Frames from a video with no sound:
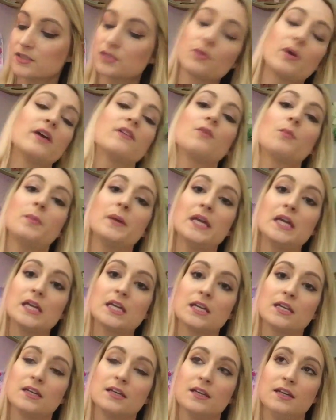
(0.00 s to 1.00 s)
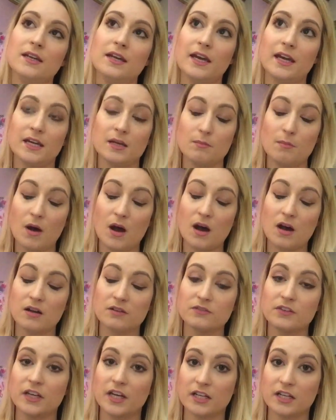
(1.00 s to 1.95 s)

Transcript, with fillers: So I have a pink and a mauve,